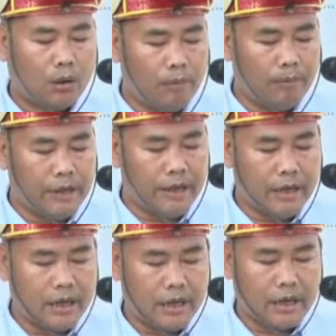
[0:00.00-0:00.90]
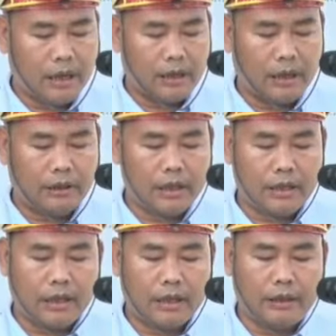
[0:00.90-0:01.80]
coming years, and it
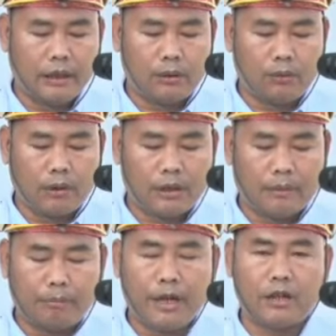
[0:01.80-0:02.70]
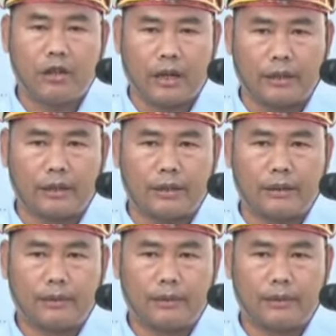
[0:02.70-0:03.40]
is heading towards a big change.